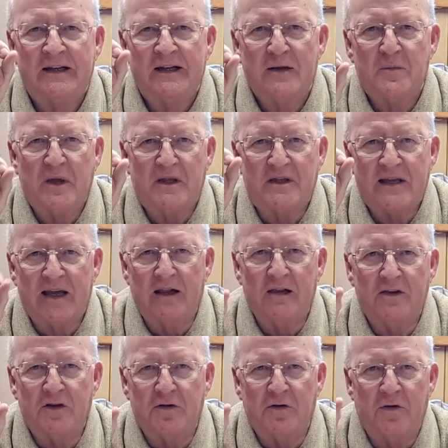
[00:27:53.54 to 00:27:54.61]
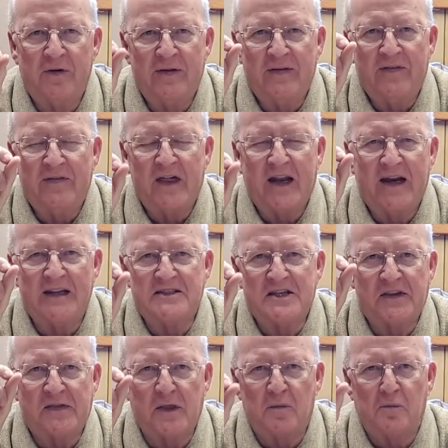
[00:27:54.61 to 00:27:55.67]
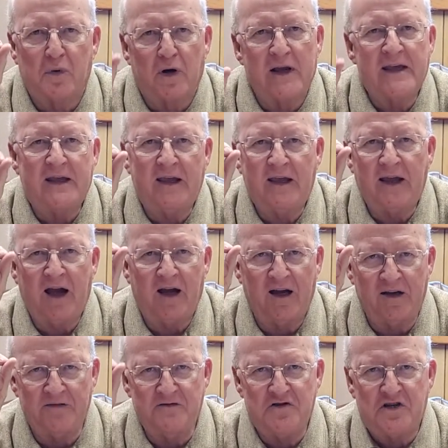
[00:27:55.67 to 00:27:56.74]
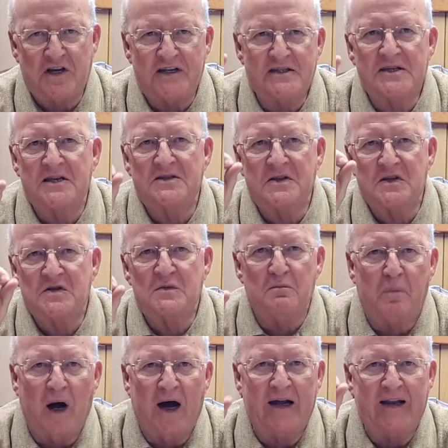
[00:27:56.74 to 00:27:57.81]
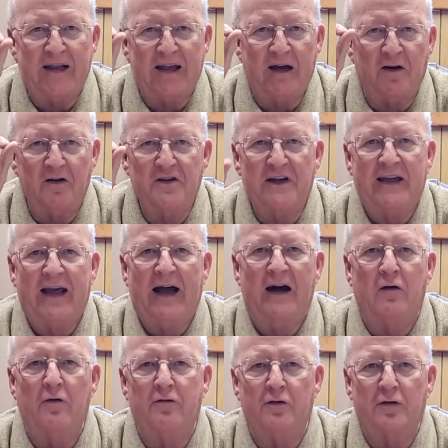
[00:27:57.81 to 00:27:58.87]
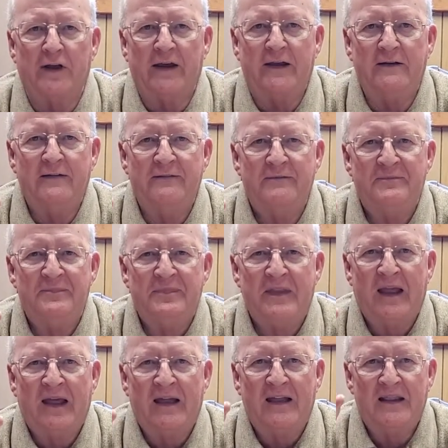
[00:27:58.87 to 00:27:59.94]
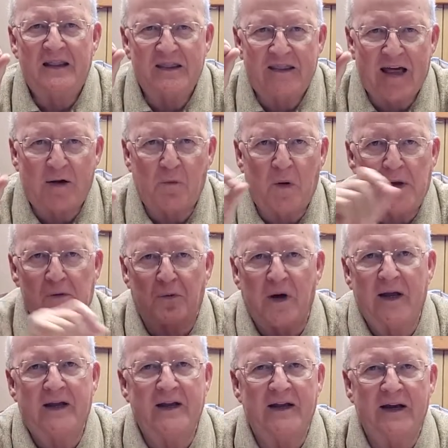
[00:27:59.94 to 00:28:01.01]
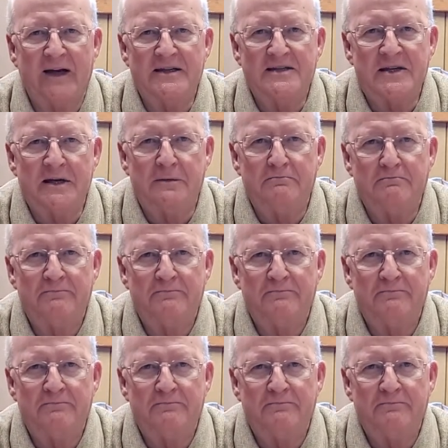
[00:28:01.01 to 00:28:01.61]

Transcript: Let me tell you that it's in the breaking of Jesus' body on Calvary that we recognize him.